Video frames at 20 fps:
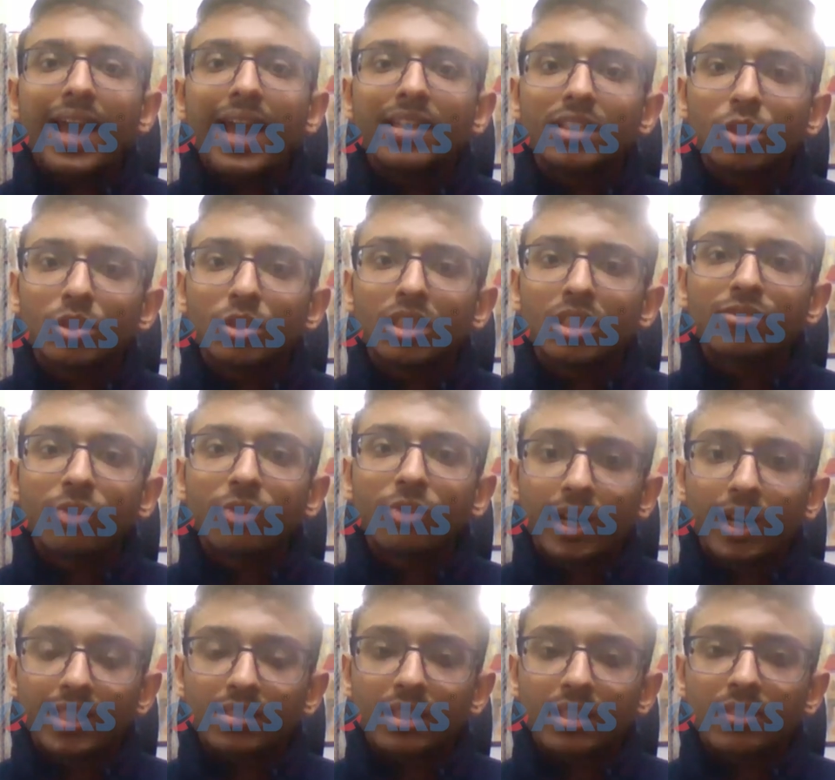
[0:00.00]
and through the
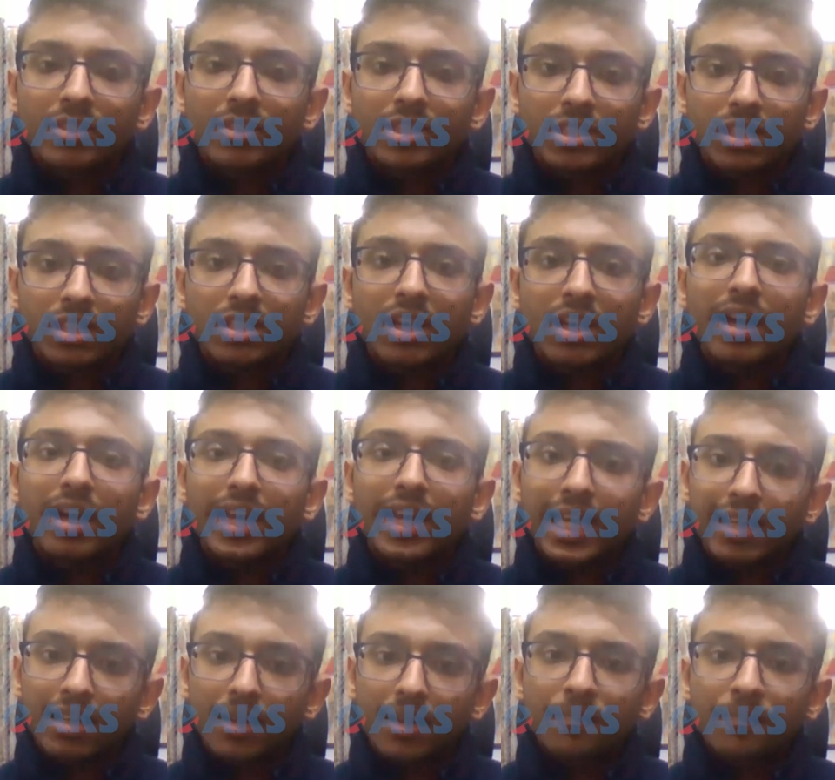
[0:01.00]
foreign service, sir.
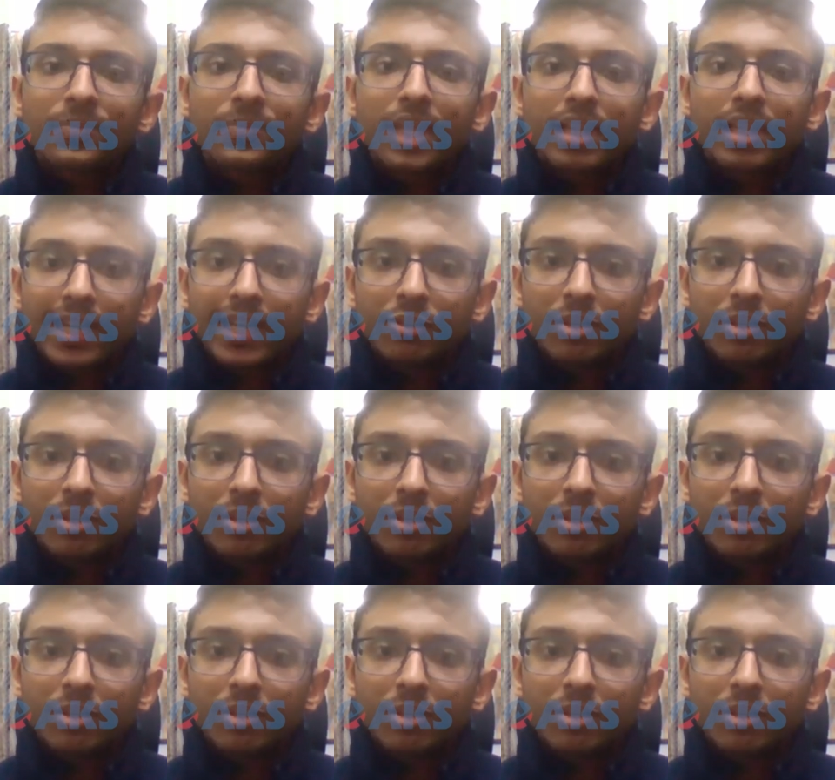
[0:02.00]
Again,